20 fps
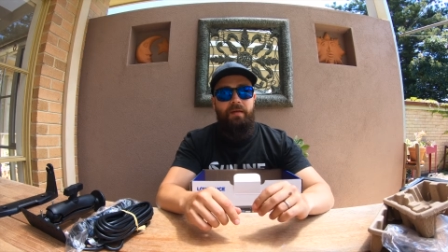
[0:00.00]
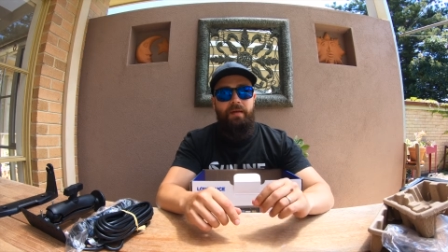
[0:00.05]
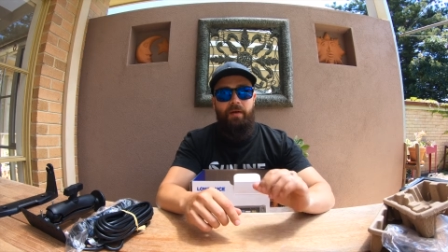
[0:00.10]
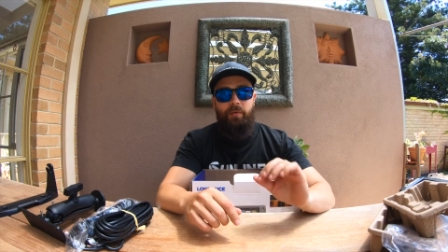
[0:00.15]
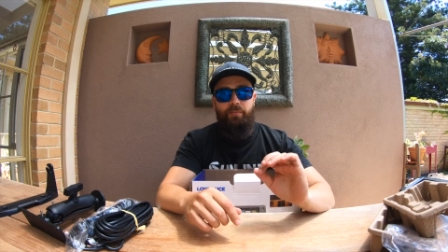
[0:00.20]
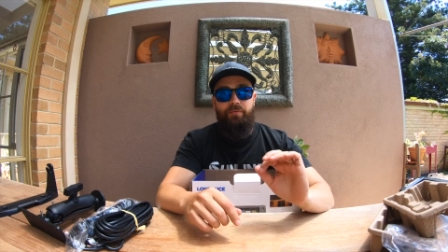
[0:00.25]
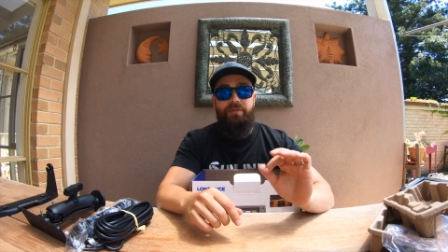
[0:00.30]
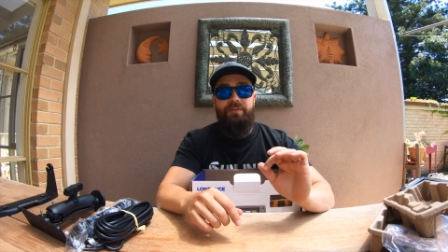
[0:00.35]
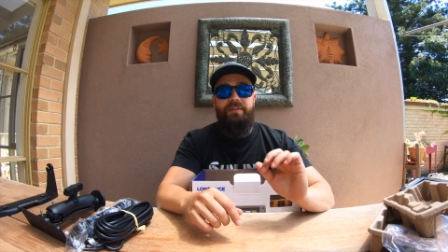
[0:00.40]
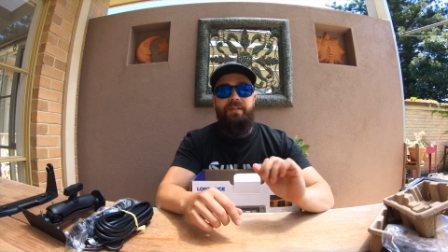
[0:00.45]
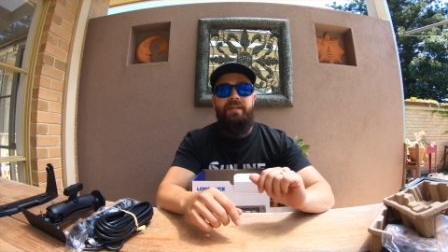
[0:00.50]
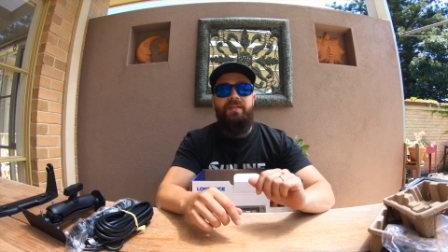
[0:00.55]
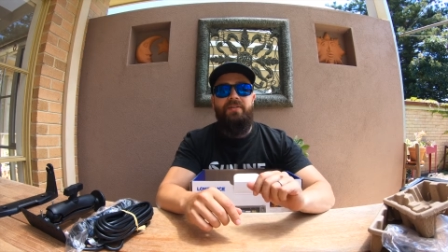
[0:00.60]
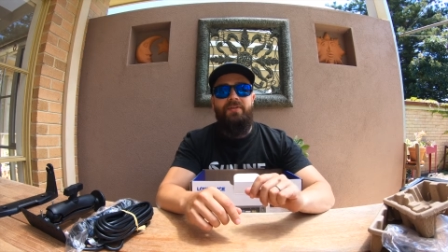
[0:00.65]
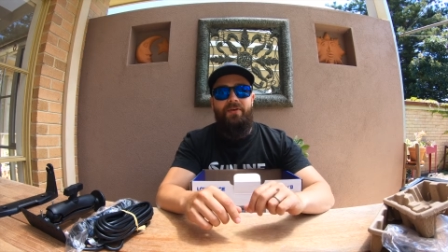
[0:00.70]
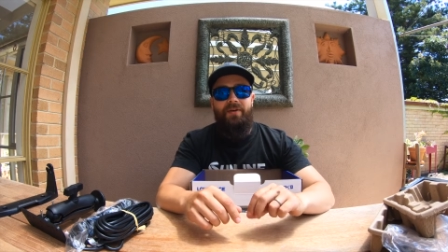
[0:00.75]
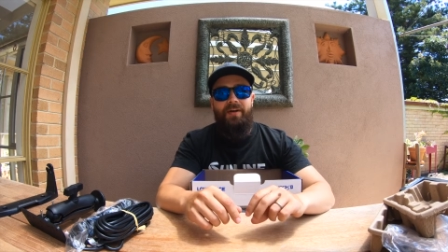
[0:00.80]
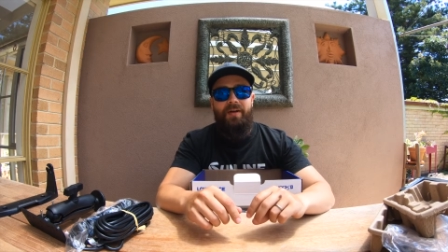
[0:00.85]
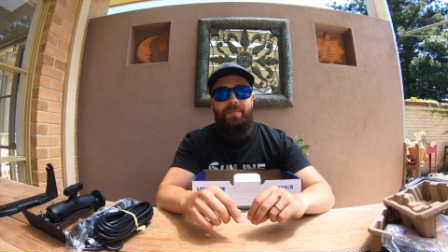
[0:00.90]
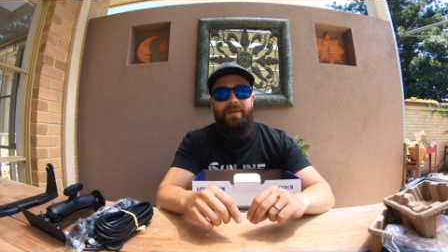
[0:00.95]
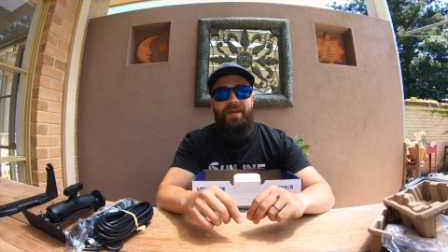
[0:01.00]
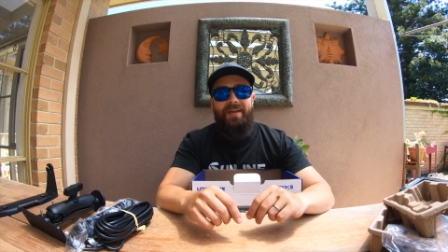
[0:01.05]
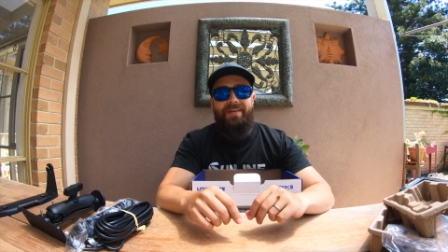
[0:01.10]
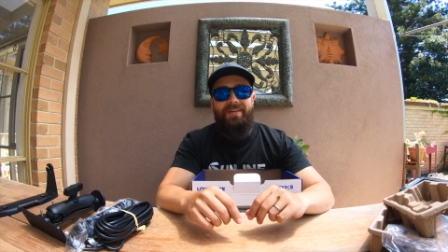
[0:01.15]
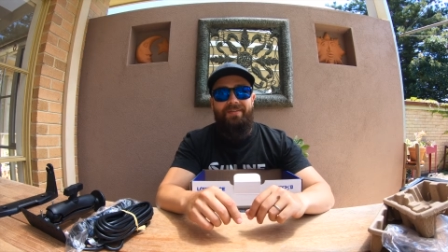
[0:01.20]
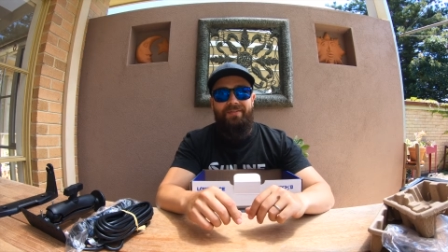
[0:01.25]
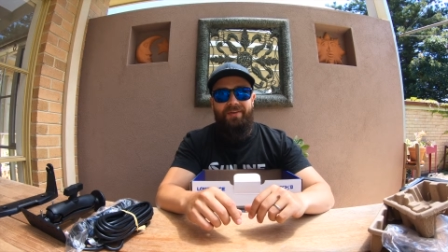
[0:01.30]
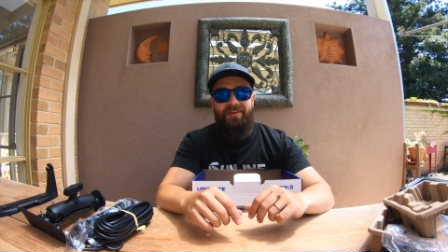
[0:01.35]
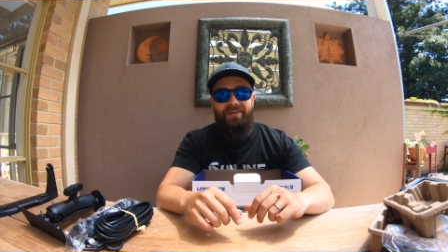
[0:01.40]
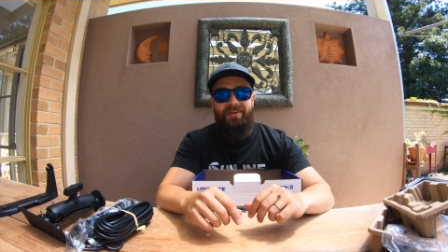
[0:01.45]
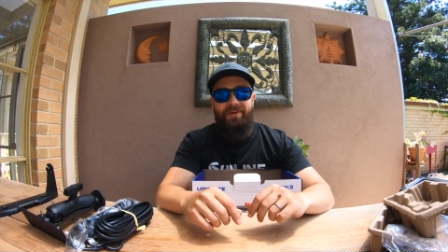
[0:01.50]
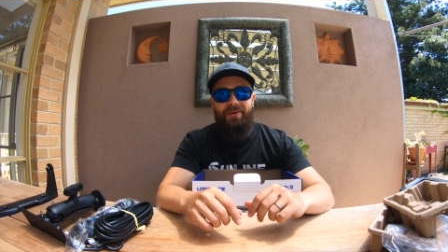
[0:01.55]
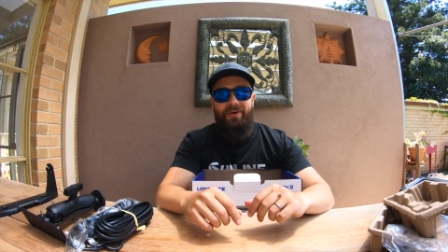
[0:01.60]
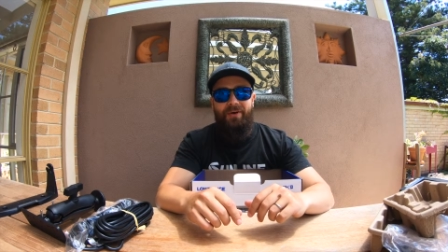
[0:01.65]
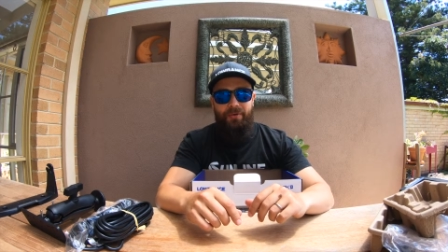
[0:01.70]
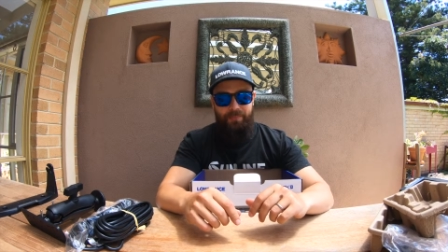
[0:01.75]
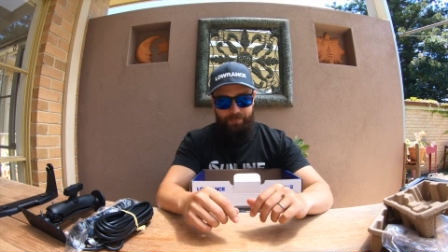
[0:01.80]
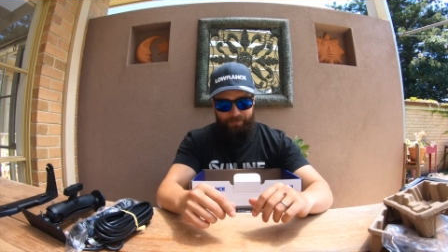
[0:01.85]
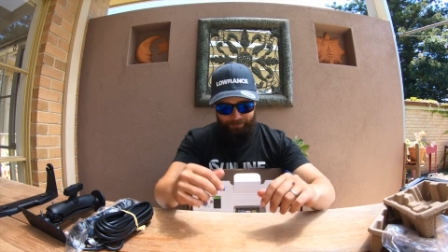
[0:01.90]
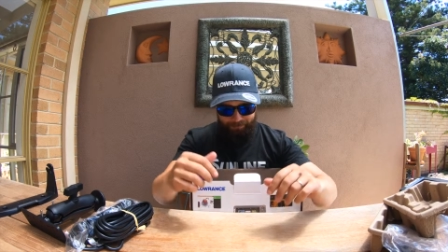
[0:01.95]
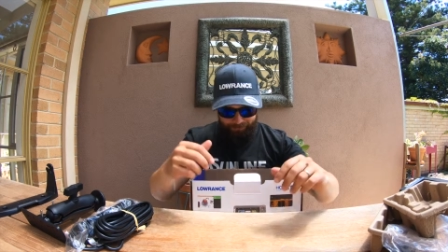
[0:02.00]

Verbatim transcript: and I'm really excited about giving it a go.